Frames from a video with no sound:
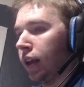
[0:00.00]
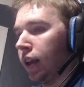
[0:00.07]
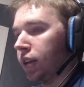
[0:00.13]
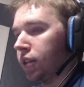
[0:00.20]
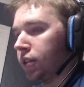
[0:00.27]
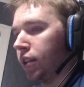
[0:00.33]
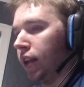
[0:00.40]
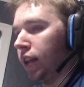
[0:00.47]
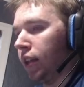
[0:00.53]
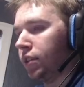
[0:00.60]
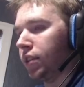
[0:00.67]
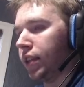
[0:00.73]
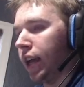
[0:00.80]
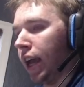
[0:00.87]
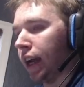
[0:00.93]
So in this
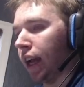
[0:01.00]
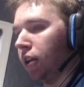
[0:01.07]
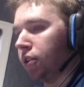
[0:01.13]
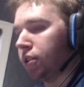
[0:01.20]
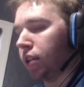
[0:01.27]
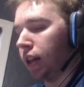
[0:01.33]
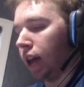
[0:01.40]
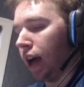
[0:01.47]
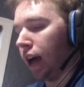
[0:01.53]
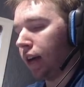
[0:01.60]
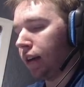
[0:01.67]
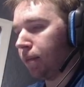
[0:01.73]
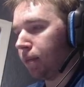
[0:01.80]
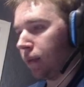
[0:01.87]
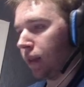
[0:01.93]
attack, I lose a
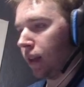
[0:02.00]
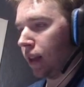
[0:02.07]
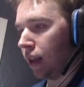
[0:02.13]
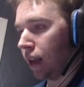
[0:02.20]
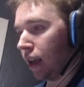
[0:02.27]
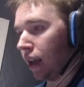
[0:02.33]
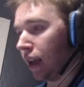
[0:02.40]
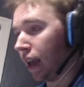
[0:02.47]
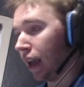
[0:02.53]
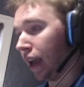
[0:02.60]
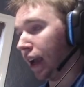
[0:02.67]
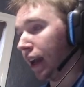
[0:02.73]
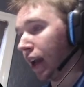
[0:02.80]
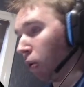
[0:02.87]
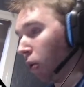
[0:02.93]
lot.
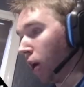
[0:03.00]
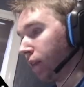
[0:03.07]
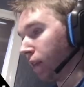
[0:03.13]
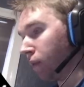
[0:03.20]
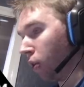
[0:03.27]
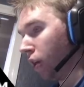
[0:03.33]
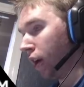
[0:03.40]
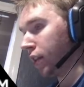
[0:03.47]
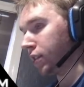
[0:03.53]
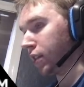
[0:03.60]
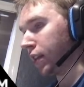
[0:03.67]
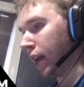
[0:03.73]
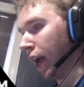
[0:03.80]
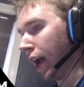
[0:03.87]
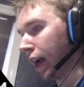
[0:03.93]
And I would have avoided this
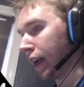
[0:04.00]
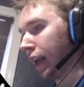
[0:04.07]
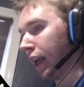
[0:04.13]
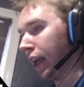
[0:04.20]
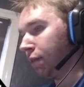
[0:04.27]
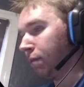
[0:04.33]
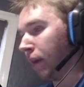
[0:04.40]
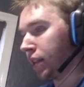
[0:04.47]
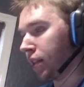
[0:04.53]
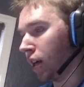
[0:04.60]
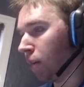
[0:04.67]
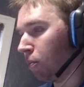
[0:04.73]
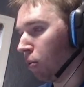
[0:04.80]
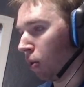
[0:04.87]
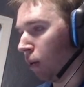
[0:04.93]
attack if my
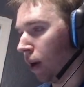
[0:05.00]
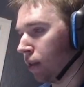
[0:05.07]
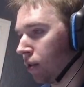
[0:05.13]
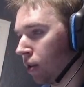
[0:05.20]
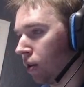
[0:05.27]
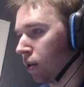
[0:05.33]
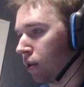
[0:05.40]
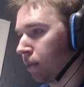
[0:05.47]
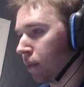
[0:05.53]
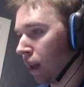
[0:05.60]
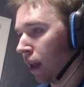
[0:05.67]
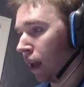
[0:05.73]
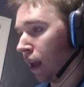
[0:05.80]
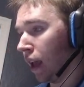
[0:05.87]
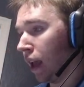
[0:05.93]
teleport went through.
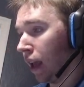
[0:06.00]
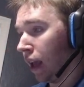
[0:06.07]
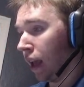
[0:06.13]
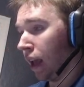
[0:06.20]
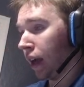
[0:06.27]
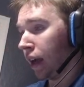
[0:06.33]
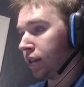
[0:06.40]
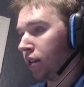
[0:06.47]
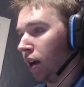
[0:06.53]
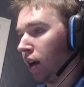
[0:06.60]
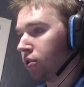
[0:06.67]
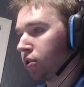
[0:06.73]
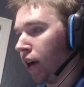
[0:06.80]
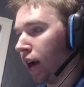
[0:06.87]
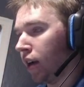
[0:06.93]
Because I
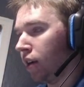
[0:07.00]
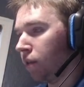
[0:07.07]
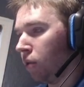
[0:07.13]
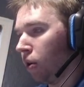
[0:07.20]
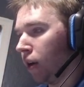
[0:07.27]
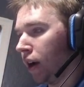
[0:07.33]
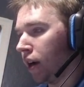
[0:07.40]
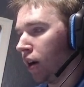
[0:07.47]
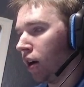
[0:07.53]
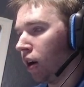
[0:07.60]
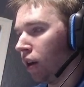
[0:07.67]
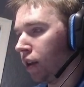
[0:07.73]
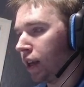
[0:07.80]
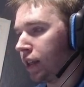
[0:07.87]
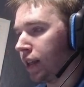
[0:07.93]
was trying to avoid
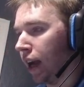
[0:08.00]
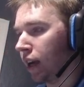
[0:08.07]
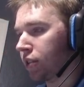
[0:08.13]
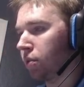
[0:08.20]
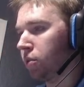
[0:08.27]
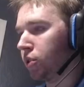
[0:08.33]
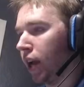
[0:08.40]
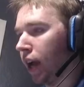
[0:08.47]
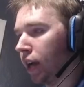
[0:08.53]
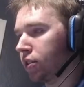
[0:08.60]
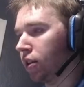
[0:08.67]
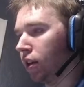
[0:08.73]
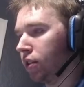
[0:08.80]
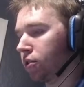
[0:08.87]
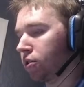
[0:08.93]
all the attacks from
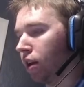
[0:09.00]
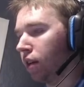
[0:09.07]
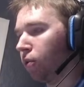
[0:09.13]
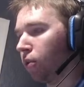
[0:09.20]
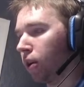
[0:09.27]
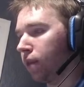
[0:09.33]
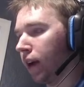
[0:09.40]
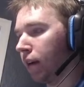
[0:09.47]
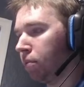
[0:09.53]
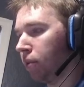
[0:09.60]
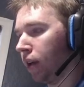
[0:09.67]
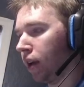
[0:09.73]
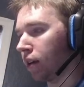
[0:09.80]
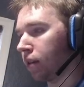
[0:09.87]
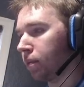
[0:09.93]
Jacksaw, the strong 45
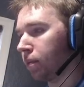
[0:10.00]
player.